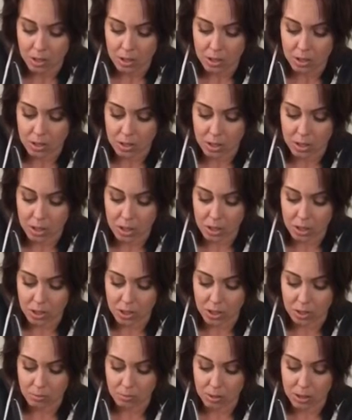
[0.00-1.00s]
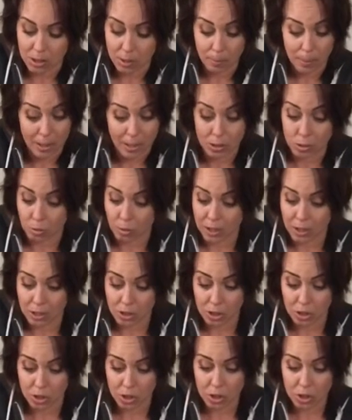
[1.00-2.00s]
because that just seems the best way
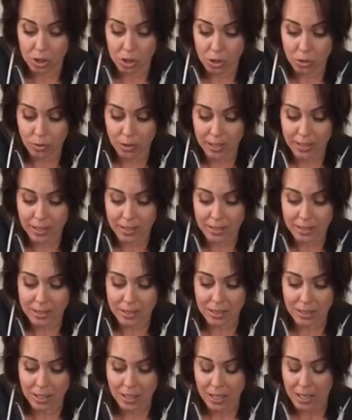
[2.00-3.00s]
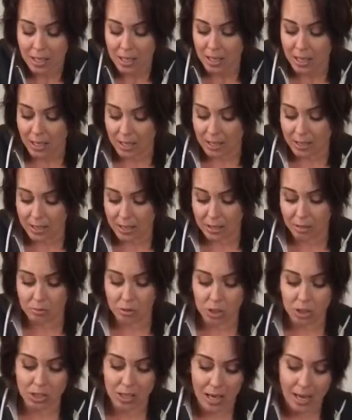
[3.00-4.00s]
to do it. And then I'm
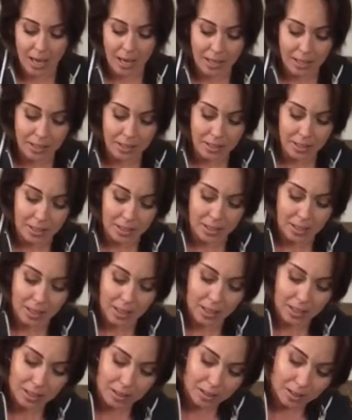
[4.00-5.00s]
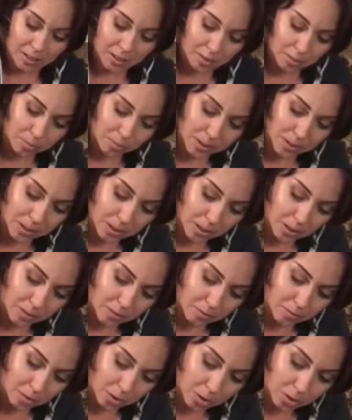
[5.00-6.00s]
just adding like a little bit
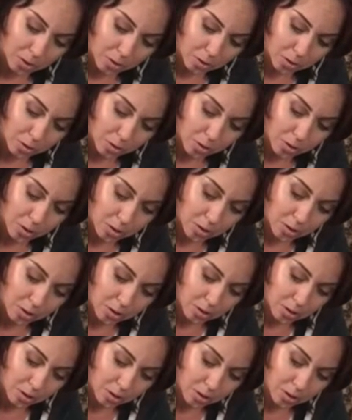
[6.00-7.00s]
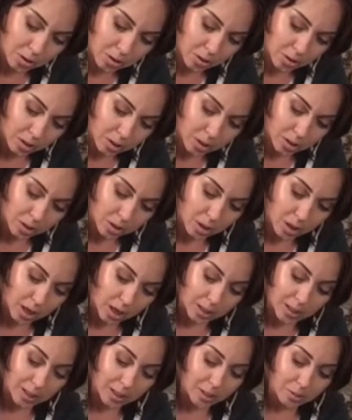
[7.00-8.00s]
of glue.
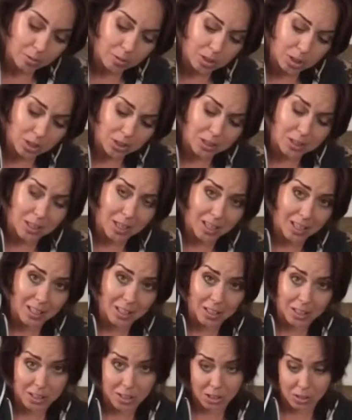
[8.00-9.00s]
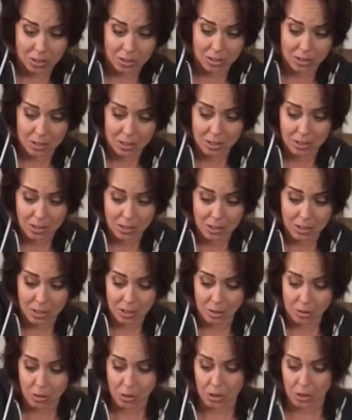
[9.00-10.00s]
I think it would just stay like seriously
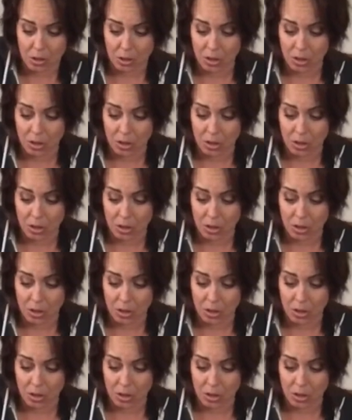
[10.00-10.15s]
like on